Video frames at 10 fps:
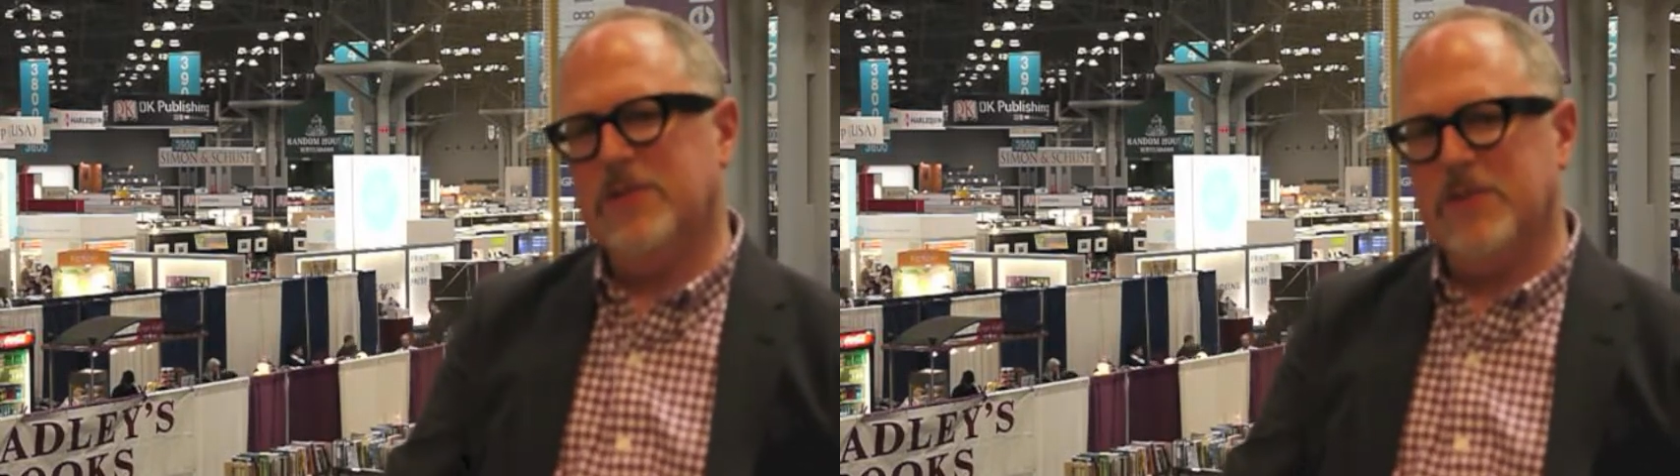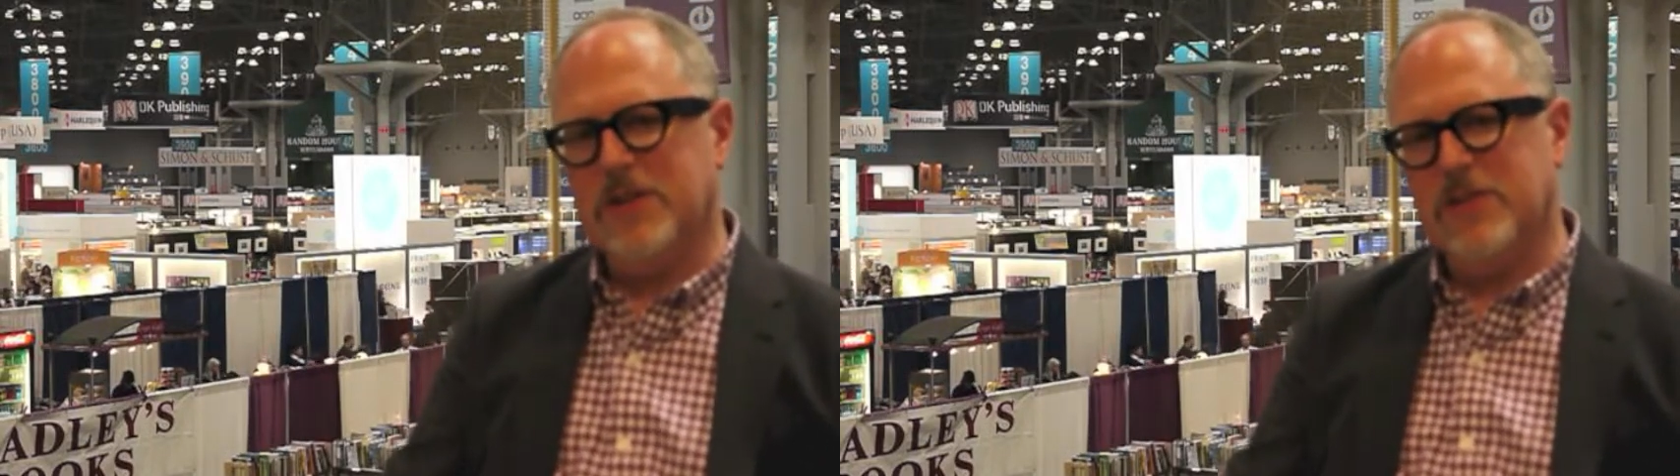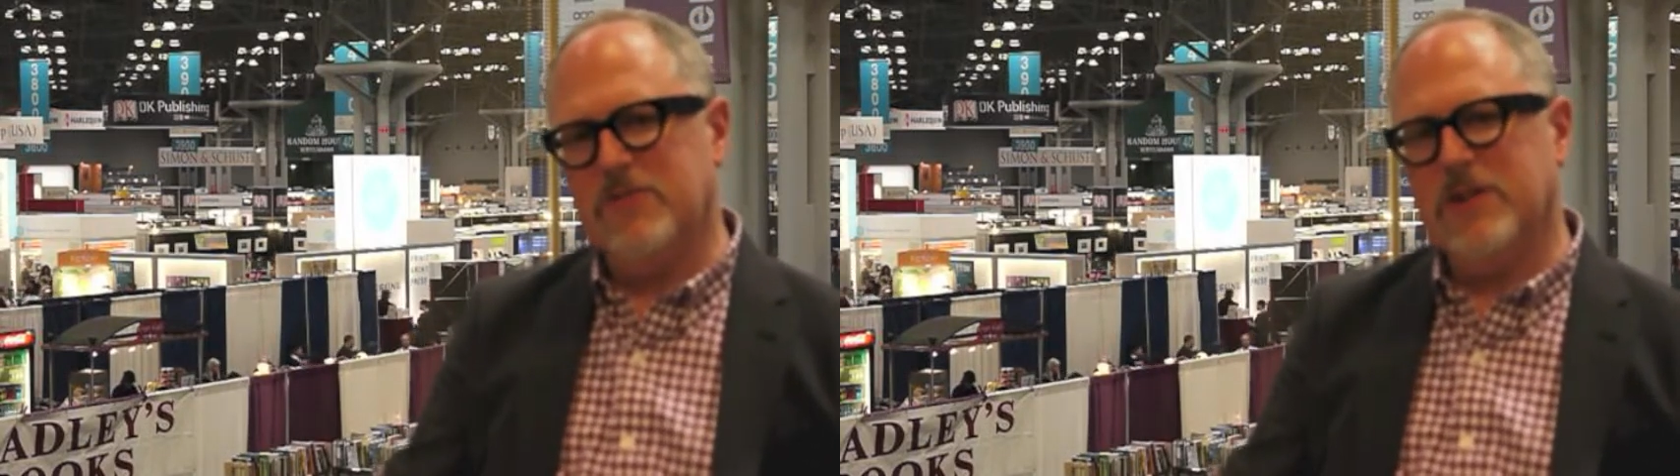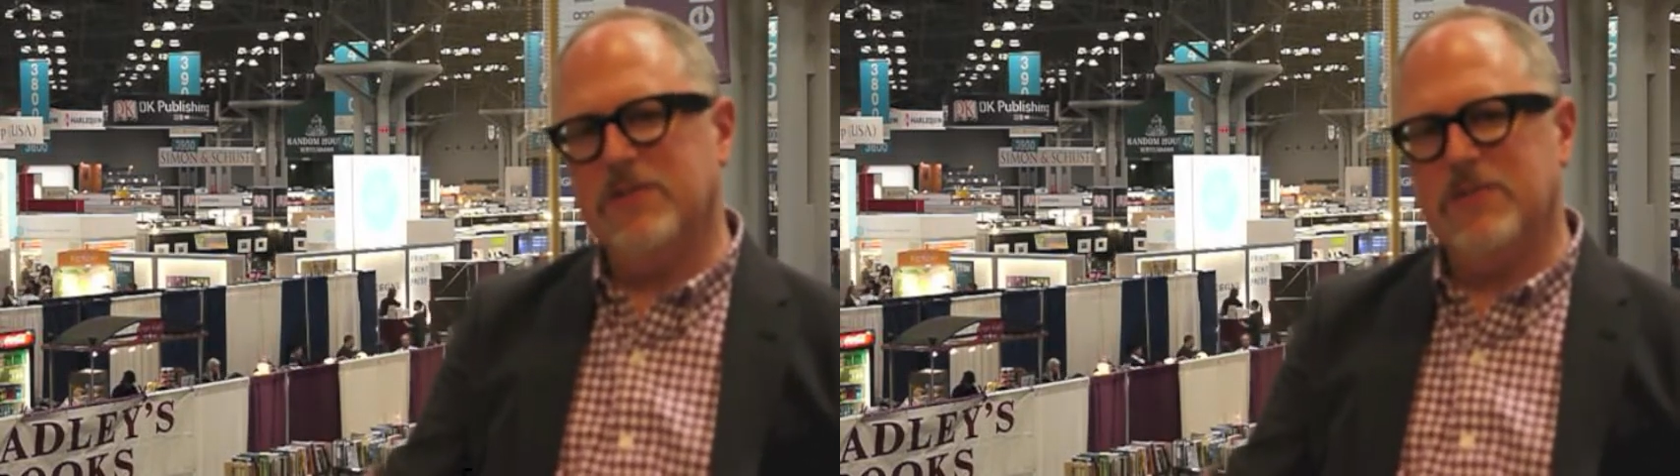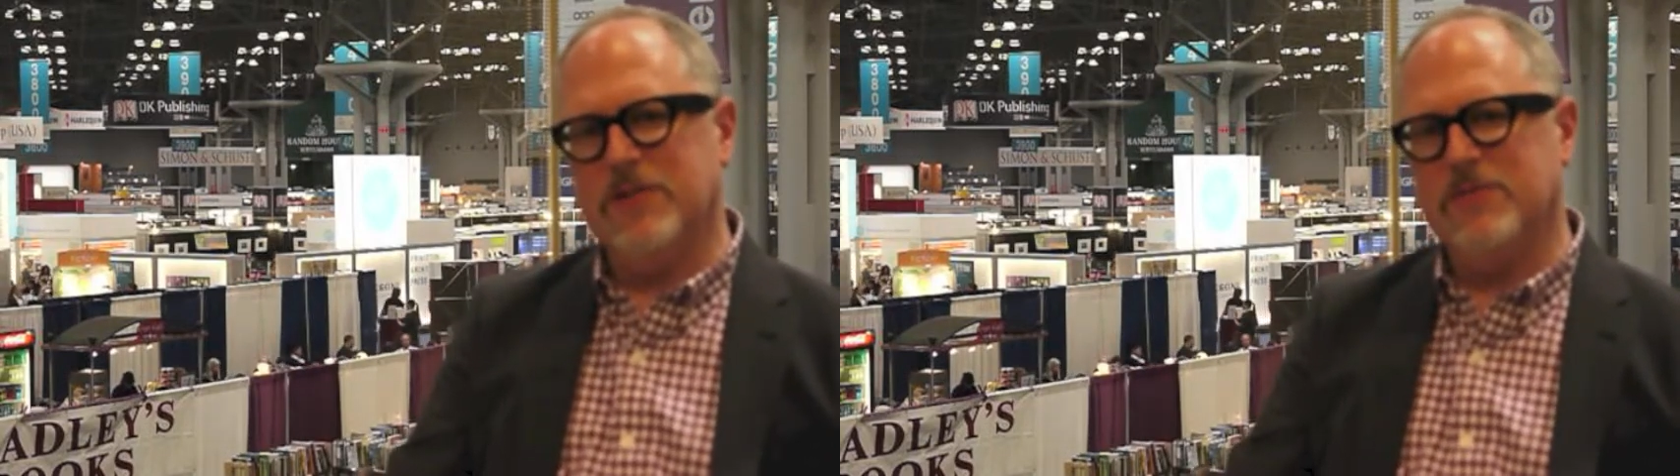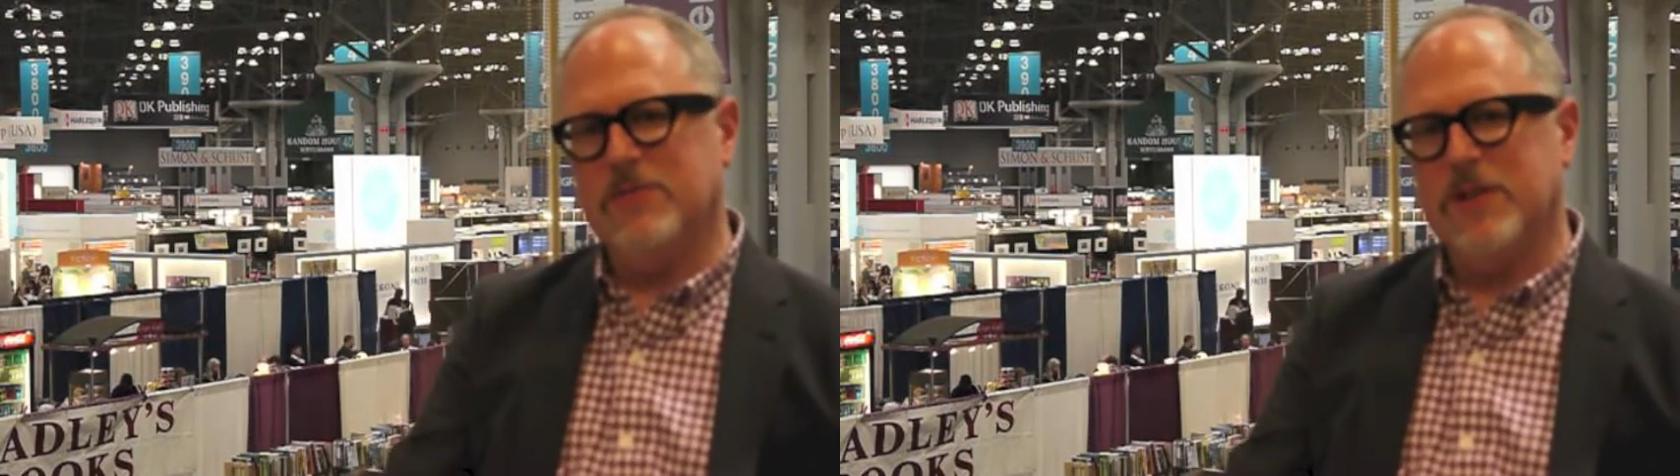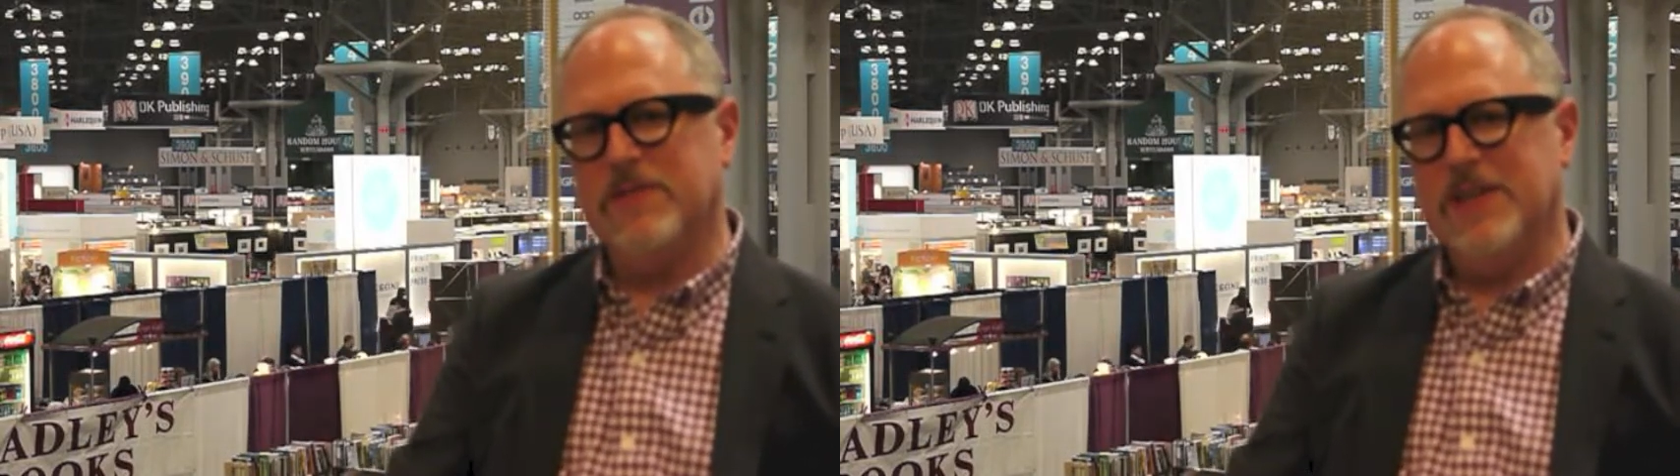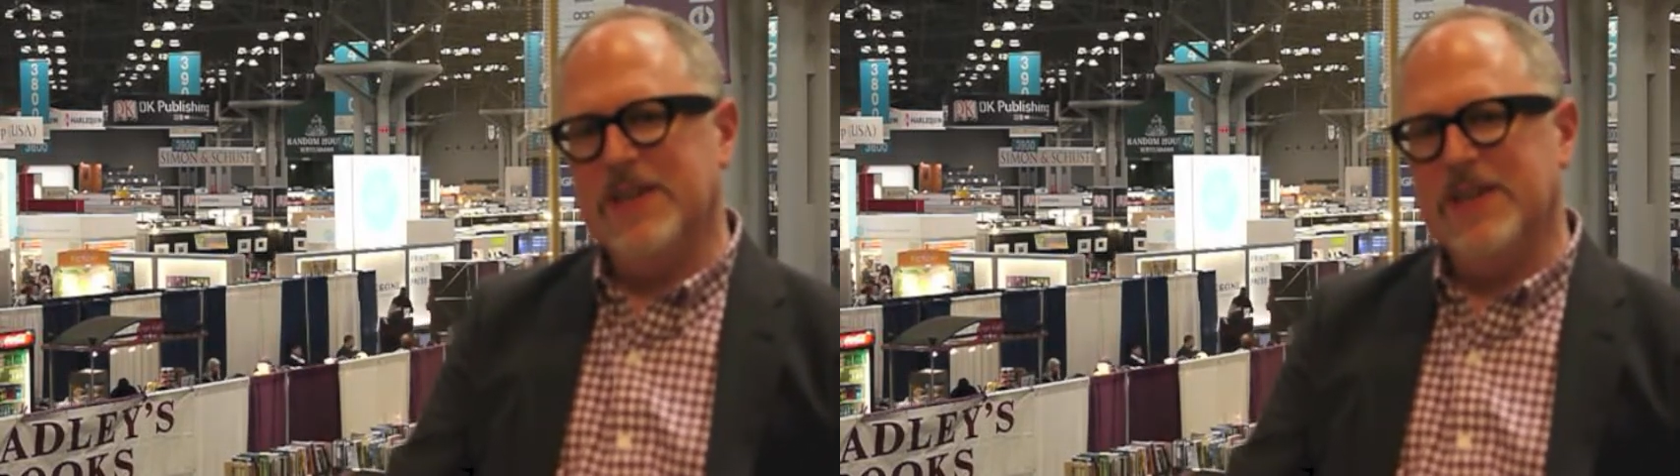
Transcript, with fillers: and my co-director and his wife.